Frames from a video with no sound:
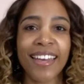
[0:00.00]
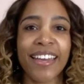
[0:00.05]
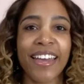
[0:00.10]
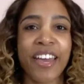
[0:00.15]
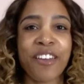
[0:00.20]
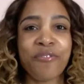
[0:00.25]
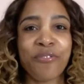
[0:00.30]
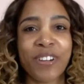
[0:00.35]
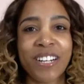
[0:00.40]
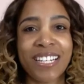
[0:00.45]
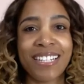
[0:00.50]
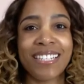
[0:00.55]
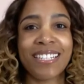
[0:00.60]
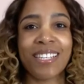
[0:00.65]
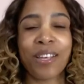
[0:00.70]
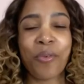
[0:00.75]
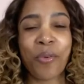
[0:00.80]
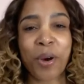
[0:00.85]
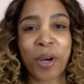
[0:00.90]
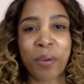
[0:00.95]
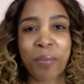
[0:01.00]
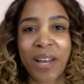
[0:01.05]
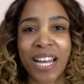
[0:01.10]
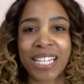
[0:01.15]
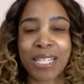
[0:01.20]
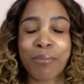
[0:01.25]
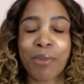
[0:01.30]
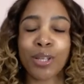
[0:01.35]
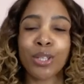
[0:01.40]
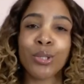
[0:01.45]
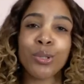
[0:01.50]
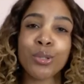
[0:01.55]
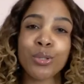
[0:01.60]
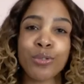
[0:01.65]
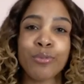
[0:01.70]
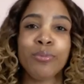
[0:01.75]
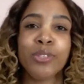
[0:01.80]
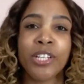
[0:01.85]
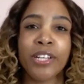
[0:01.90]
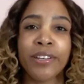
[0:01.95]
Hey friends, welcome back to my
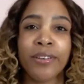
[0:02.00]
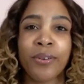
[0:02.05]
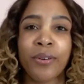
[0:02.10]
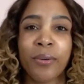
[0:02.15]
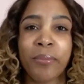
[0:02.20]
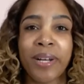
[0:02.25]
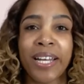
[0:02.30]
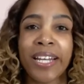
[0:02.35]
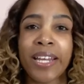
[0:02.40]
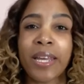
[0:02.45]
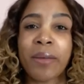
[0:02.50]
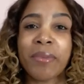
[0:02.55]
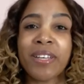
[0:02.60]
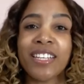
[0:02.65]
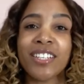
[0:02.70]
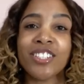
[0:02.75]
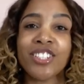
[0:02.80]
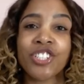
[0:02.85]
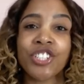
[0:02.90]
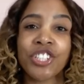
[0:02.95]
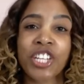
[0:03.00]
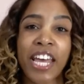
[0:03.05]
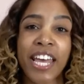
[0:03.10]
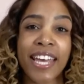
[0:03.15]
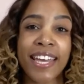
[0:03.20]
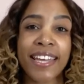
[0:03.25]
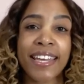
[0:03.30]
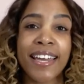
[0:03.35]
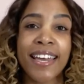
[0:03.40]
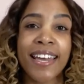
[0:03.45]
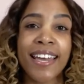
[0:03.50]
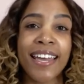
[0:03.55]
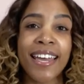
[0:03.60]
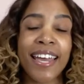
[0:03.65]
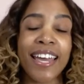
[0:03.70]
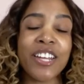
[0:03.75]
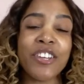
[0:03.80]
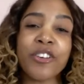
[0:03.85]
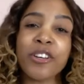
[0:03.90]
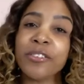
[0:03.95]
YouTube channel. My name is Shay
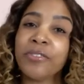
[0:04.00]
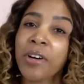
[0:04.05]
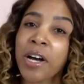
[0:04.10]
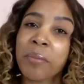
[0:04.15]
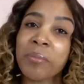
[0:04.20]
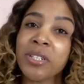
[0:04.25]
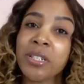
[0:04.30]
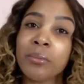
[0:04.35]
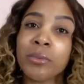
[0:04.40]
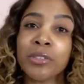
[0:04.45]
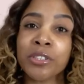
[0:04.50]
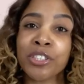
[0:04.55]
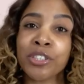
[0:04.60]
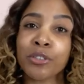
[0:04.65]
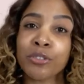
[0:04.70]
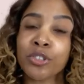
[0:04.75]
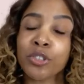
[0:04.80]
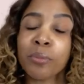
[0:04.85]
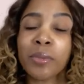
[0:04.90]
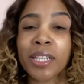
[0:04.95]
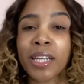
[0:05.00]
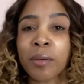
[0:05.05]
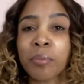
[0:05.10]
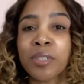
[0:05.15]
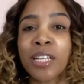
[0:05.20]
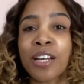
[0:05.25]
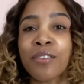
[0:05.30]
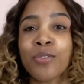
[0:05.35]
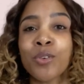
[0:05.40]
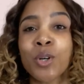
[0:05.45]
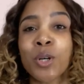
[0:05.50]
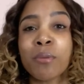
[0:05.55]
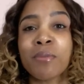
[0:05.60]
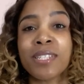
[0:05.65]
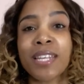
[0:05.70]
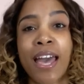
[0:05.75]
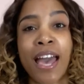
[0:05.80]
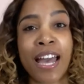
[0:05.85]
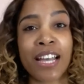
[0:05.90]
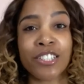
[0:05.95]
and you can find me on most social media platforms
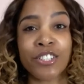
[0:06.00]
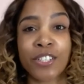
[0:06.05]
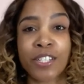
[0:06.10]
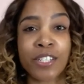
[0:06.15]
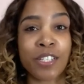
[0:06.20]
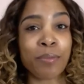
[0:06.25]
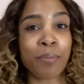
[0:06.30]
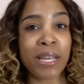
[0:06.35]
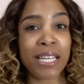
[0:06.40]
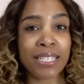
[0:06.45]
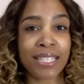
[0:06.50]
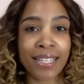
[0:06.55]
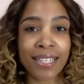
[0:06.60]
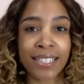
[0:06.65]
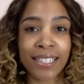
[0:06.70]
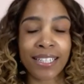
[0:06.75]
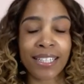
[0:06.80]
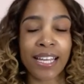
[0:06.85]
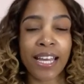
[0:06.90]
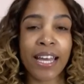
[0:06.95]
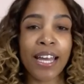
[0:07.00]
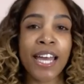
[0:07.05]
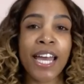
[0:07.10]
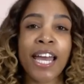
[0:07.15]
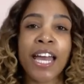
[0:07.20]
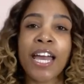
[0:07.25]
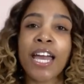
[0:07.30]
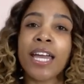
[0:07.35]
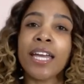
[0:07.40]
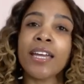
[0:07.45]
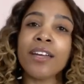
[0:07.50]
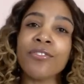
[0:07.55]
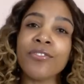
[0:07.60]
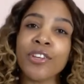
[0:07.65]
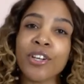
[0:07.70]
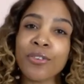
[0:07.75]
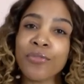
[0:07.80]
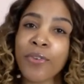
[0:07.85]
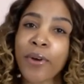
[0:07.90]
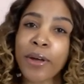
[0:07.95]
at She's Basically. If
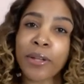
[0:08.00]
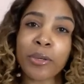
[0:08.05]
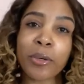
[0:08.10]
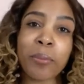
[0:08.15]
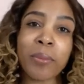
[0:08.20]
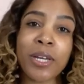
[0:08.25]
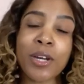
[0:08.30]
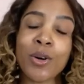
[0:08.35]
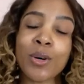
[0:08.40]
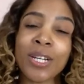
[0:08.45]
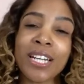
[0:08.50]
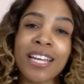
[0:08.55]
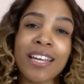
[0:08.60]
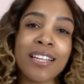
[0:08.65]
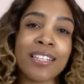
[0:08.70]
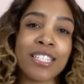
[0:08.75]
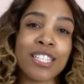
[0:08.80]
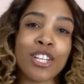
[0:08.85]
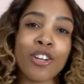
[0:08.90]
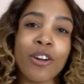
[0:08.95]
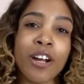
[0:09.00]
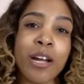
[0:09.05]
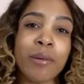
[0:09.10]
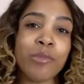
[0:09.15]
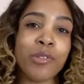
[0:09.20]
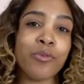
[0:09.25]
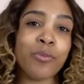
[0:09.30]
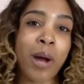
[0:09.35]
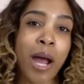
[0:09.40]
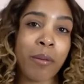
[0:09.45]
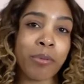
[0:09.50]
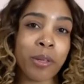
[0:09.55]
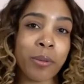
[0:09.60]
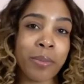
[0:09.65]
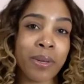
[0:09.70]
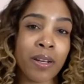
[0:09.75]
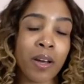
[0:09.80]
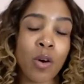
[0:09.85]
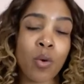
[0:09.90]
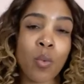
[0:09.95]
you're following me on Instagram, you've probably
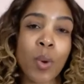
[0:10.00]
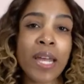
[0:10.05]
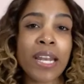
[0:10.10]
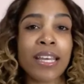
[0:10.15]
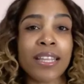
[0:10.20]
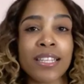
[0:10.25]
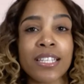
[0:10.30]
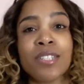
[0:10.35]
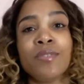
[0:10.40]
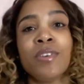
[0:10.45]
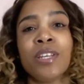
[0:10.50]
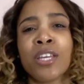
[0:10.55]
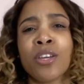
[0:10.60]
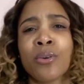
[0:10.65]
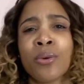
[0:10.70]
been awaiting this video.